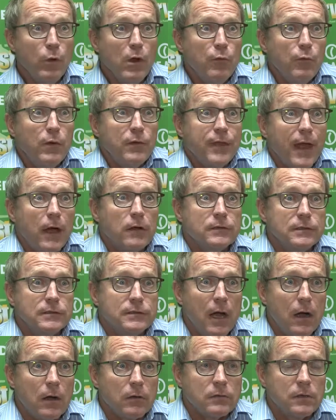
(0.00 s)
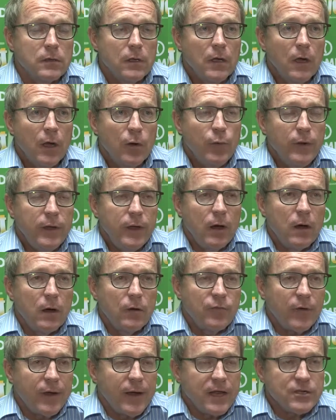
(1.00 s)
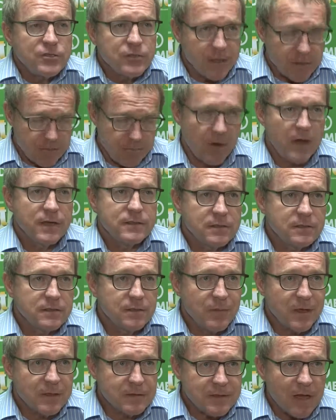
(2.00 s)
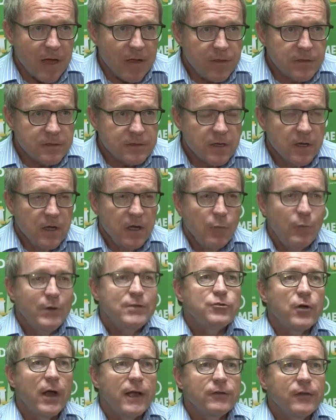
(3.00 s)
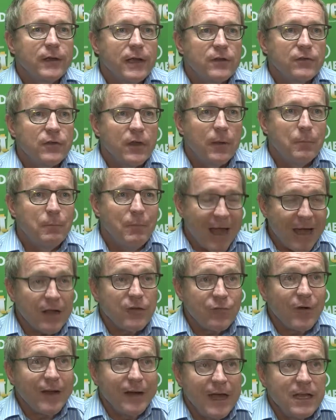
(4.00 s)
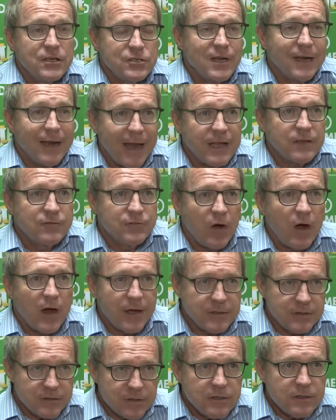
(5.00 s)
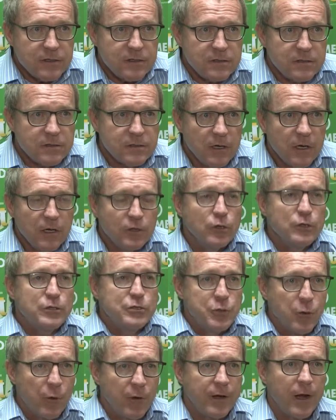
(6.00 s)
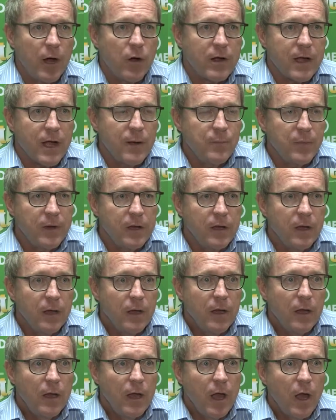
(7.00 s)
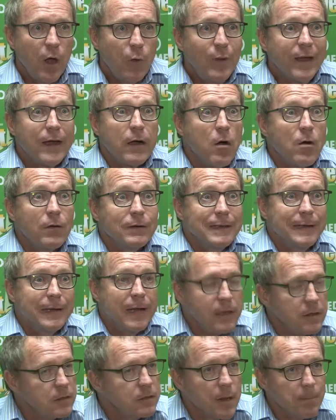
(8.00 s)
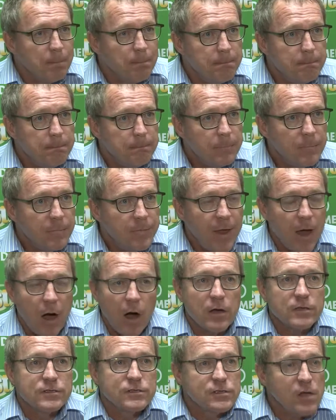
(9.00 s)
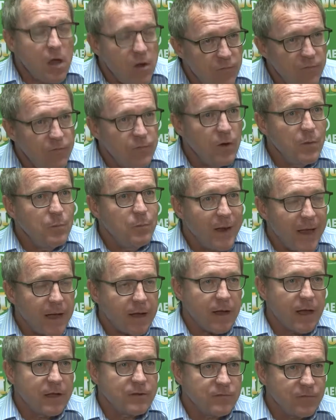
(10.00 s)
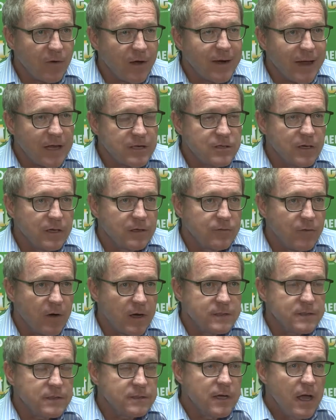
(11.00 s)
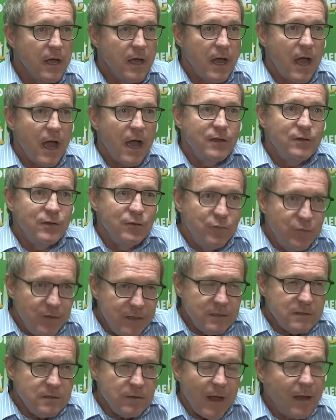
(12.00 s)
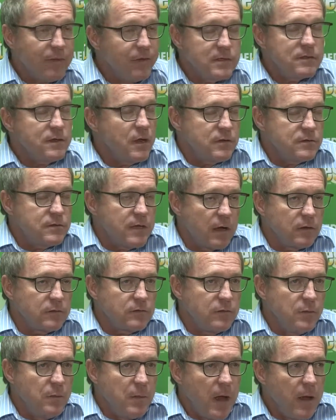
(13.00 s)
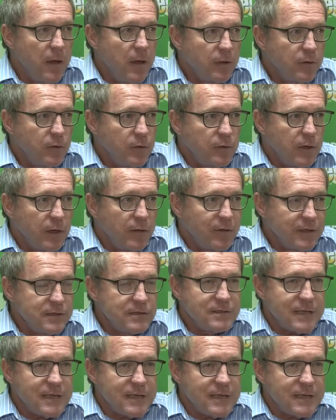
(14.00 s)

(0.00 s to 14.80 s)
Well, without a doubt. We are financial advisors, amongst others. We're trying to get black financial advisors to join our company. We can't get them. There are so few black financial advisors. And the reason, and this goes down to the, this